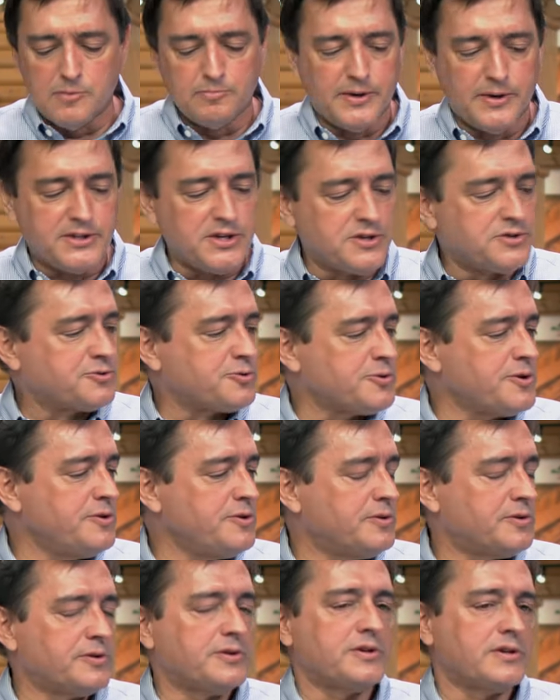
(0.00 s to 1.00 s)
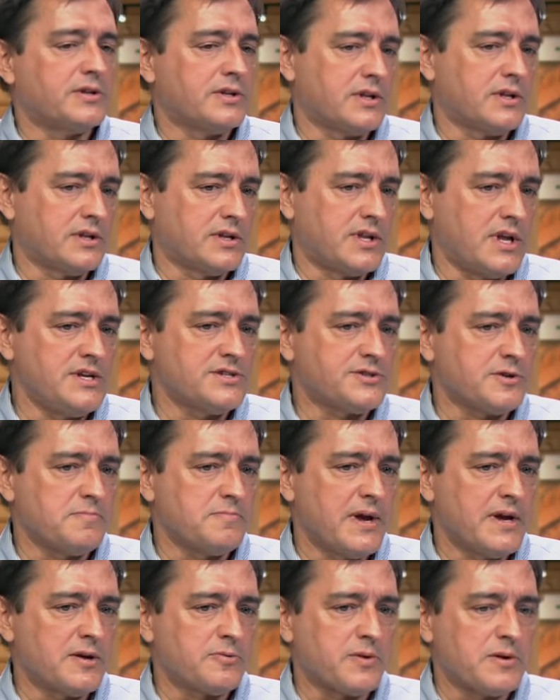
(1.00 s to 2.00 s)
But the true, these are
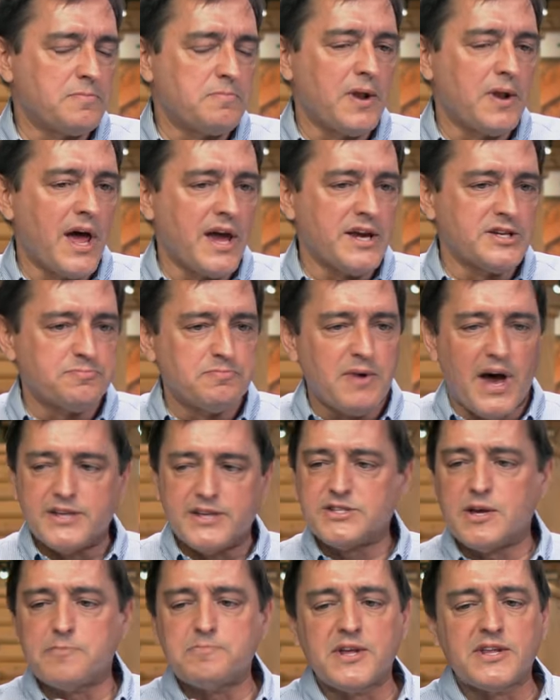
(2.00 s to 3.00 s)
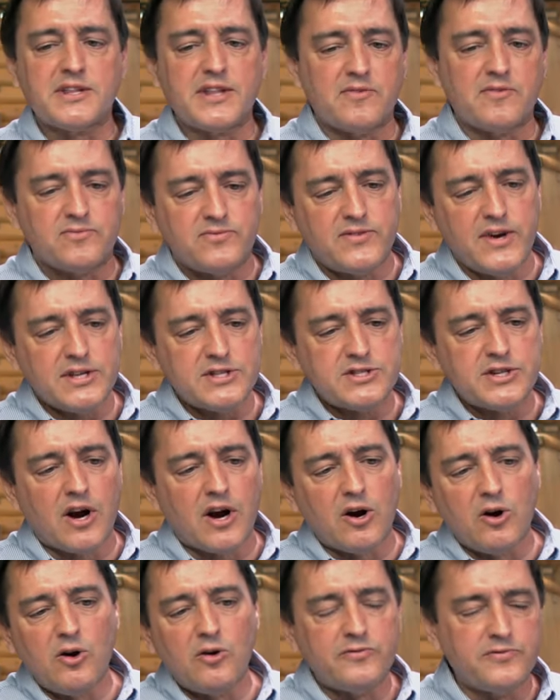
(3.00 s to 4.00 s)
being replaced by something that fits
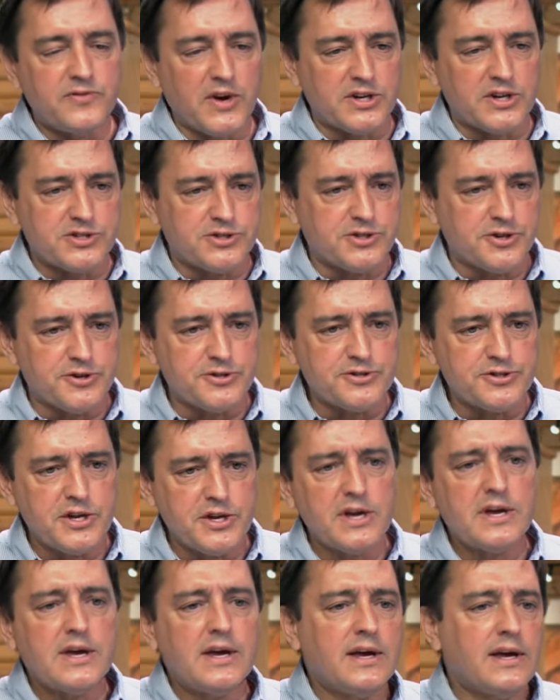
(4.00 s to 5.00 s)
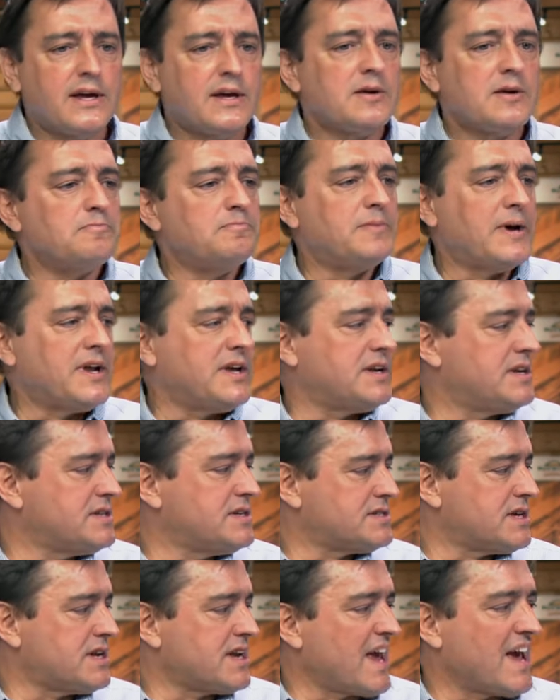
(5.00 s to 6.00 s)
our old fixtures, but it
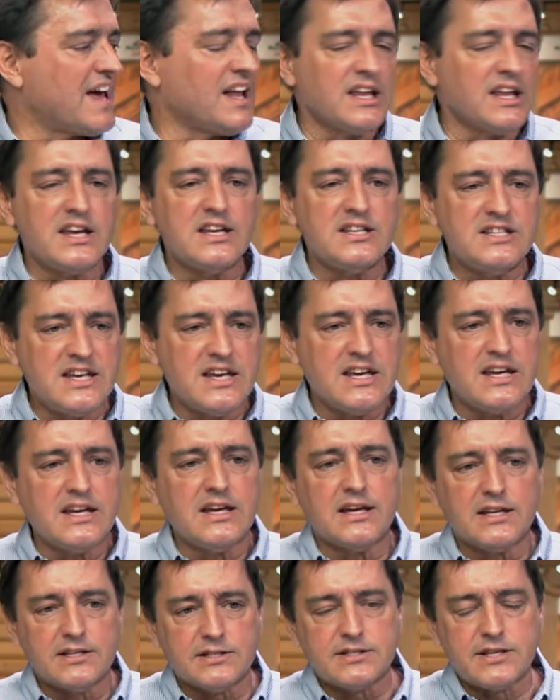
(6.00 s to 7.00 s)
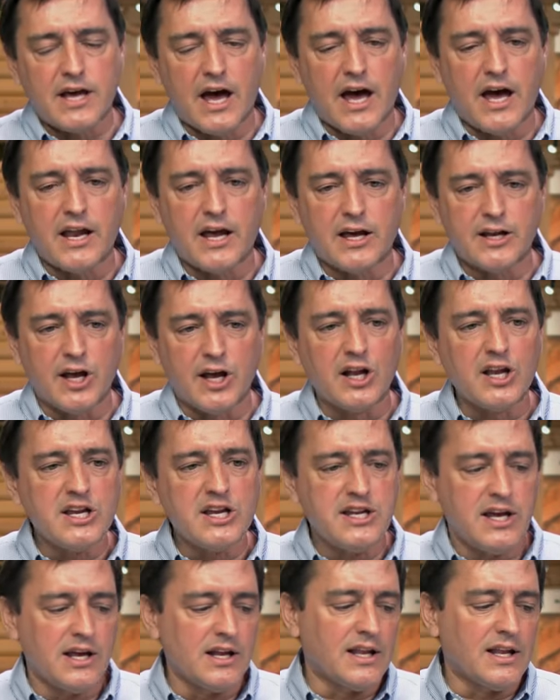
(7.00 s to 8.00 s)
is an L E D inside, an L
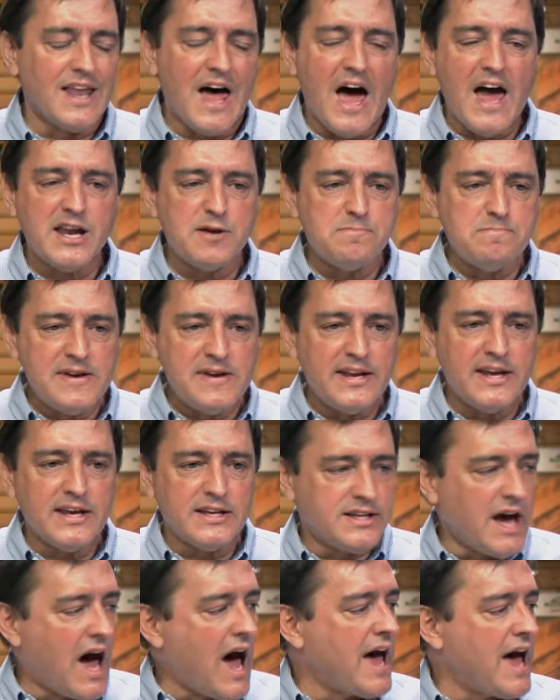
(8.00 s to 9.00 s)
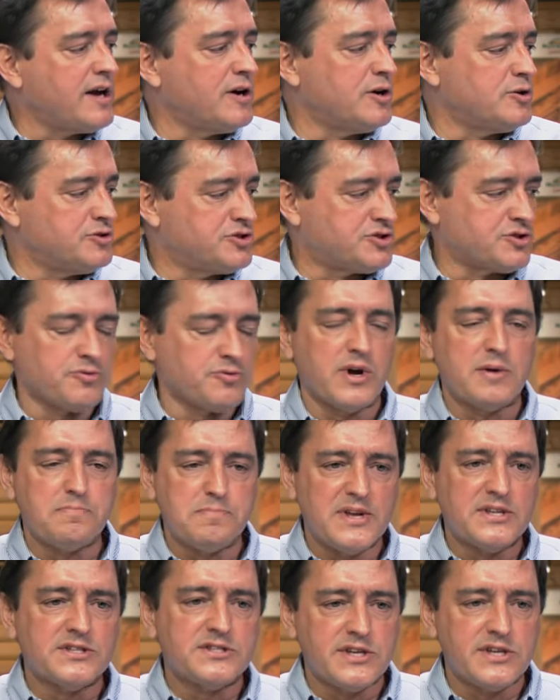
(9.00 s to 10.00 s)
E D, a light emitting diode
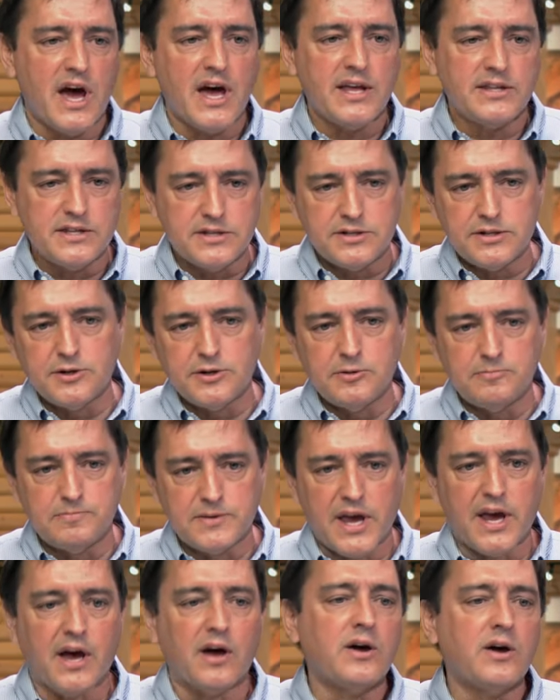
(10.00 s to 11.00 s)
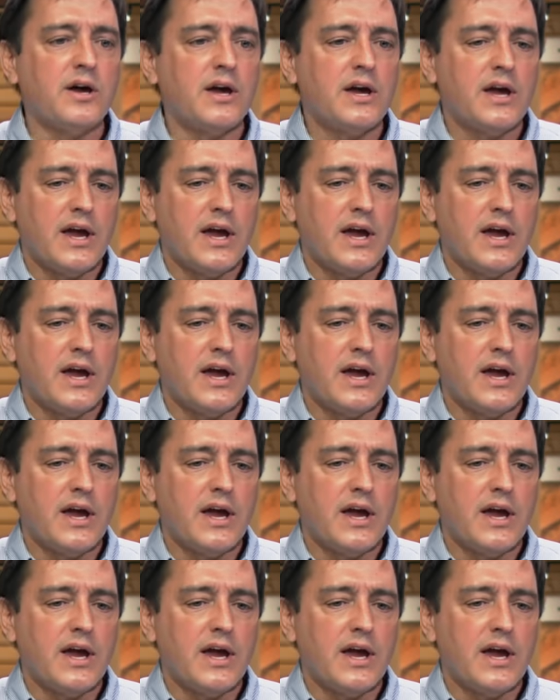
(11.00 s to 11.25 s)
strip inside the tube now.